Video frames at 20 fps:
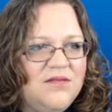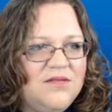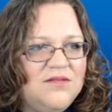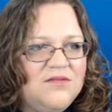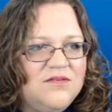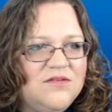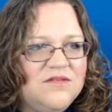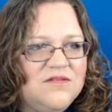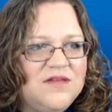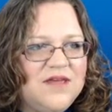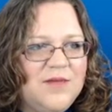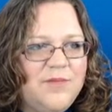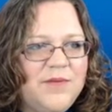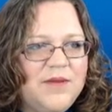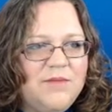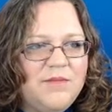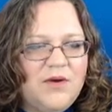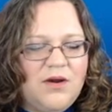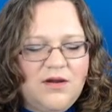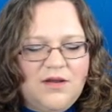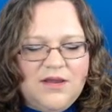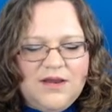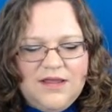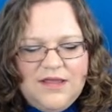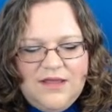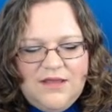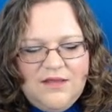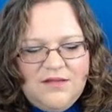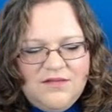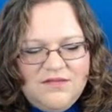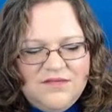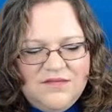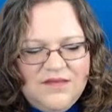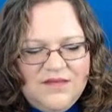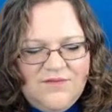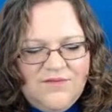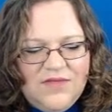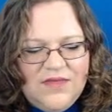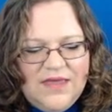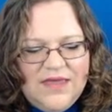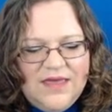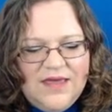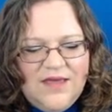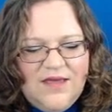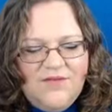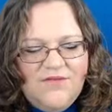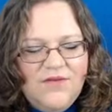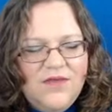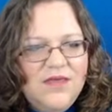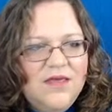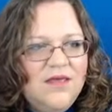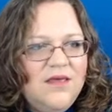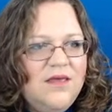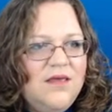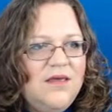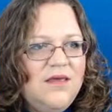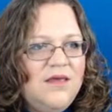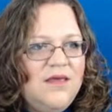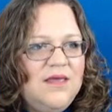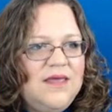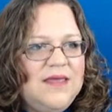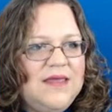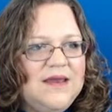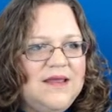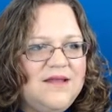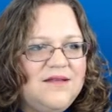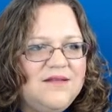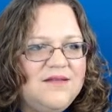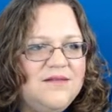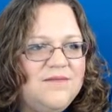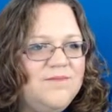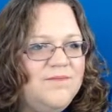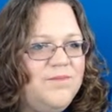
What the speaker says: Let's just type in marketing and see if they have any